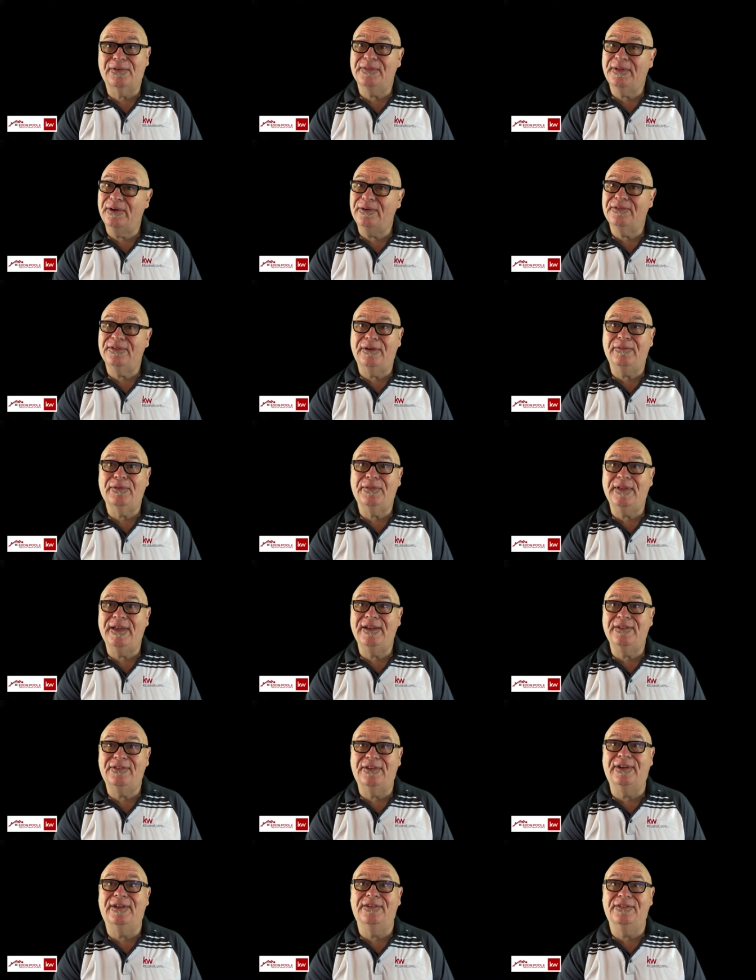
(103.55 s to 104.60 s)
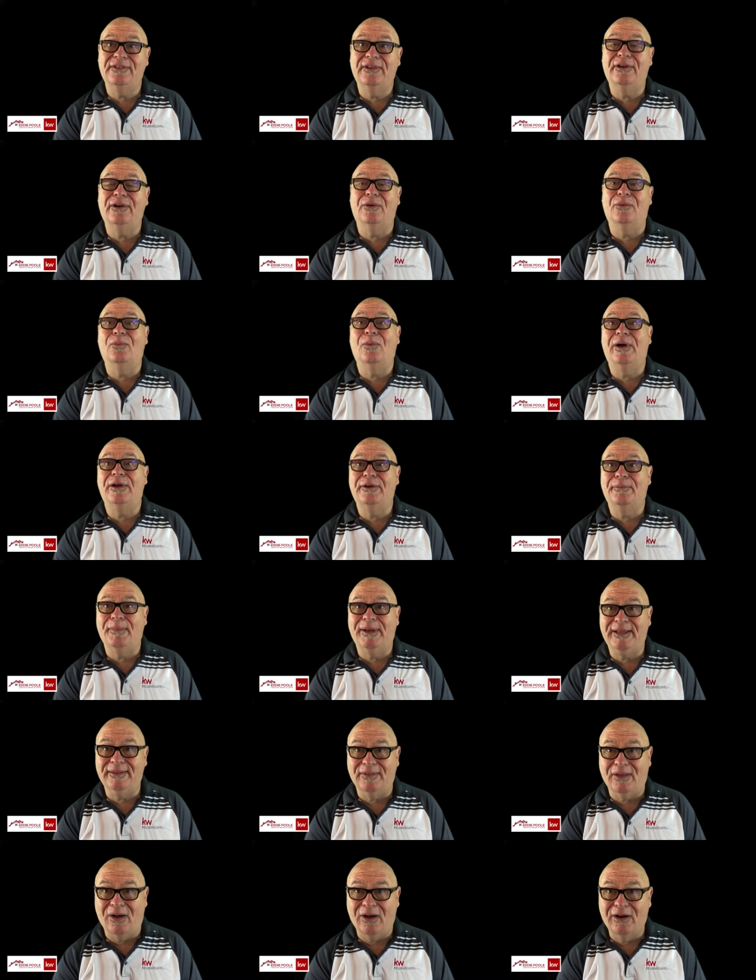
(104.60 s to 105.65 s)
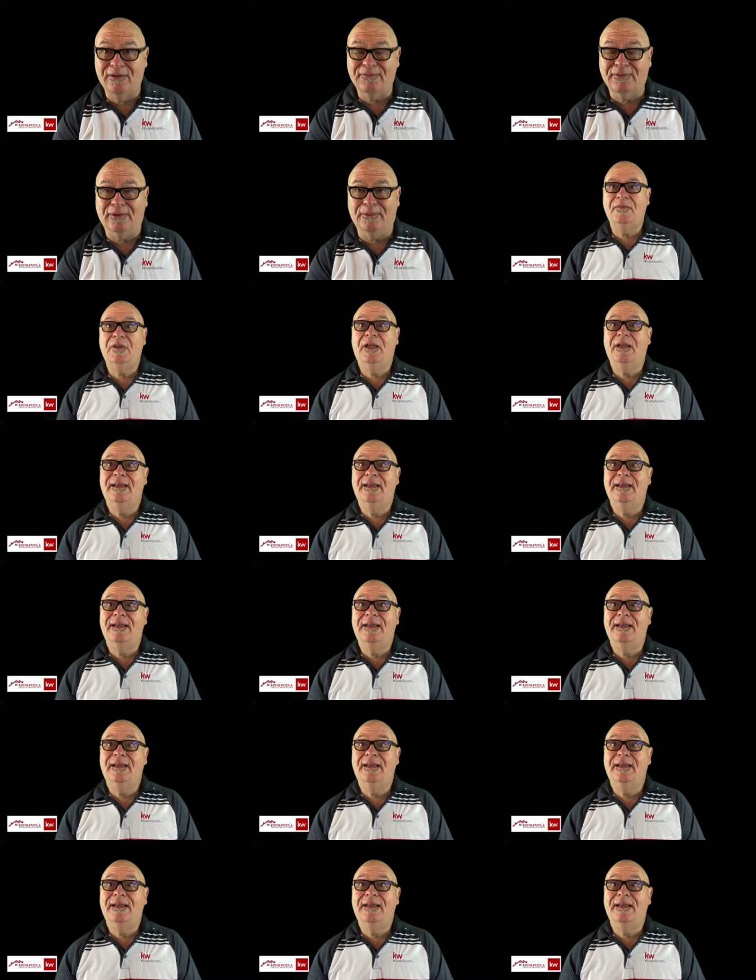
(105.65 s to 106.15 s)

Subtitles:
there are several things to consider while you're making the offer.